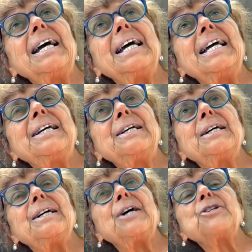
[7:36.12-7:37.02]

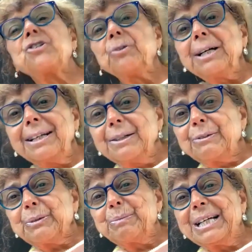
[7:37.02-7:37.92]
a joining
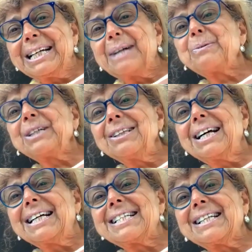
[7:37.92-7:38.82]
for me. I
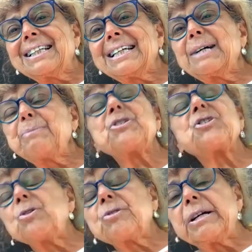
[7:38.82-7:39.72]
realize it. Like I'm
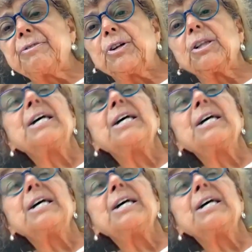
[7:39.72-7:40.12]
so grateful